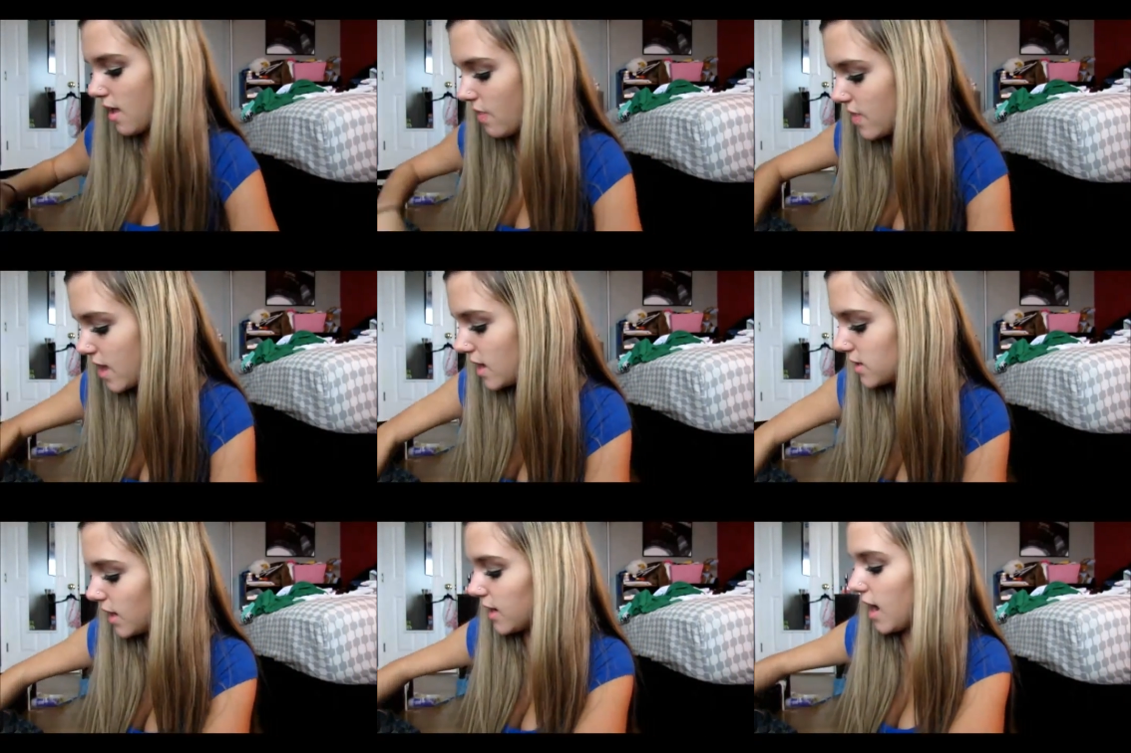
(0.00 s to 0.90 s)
And
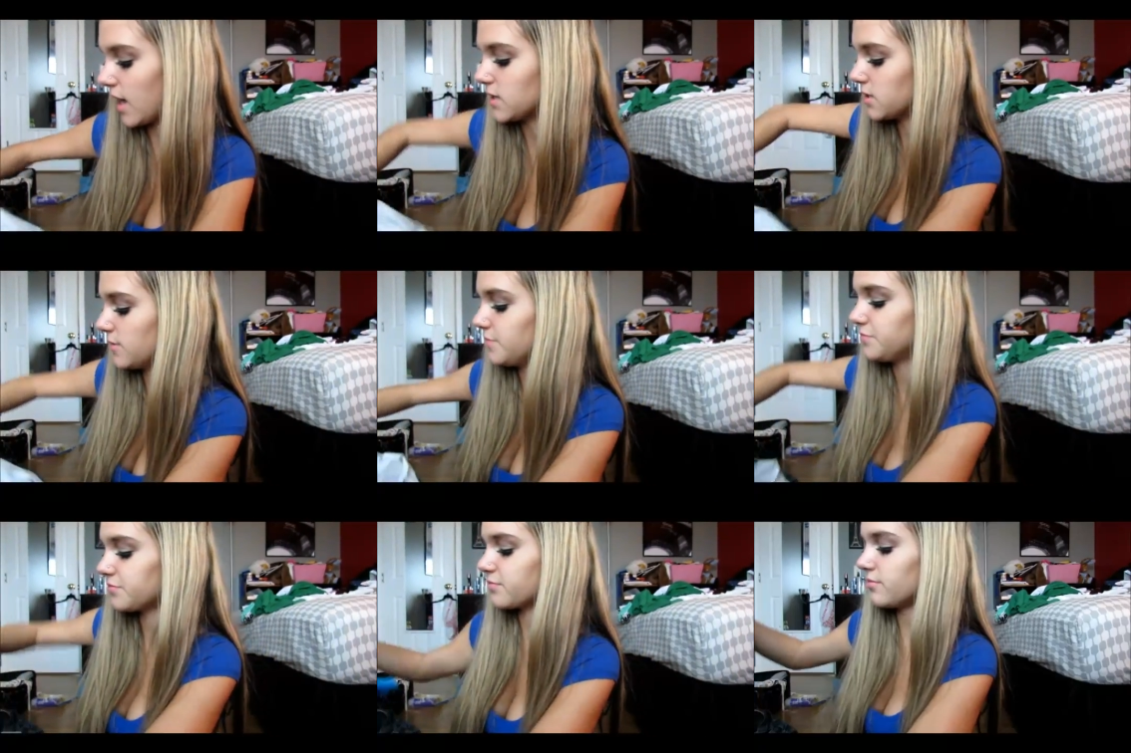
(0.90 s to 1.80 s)
then I got
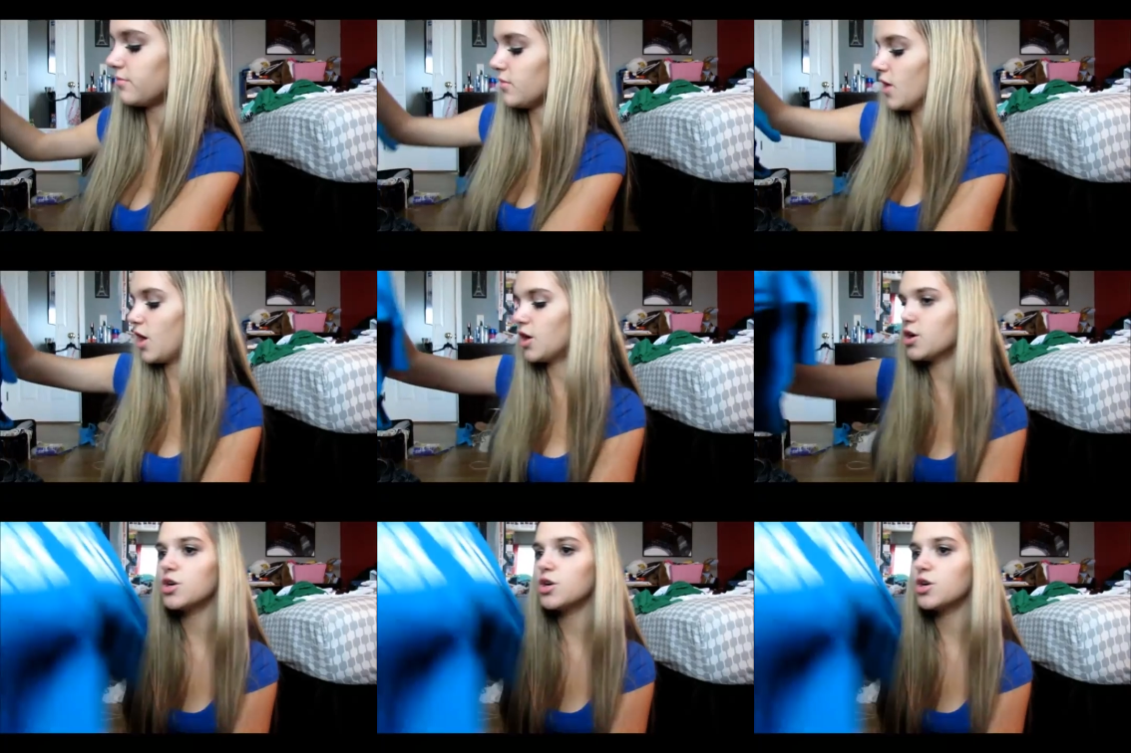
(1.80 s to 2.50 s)
a